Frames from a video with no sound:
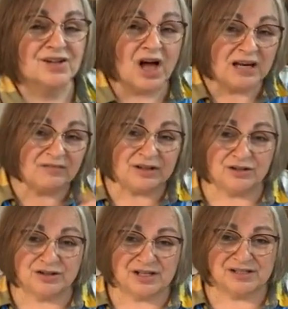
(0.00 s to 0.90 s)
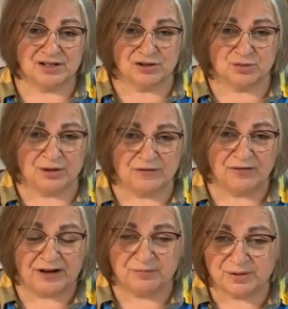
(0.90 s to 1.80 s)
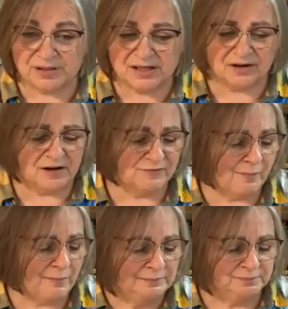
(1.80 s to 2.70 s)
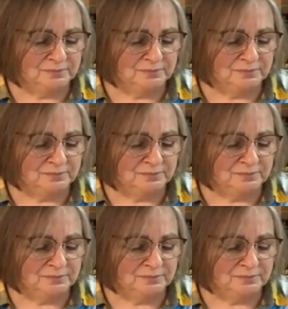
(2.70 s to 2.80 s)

there's a lot of other things that are 25% off.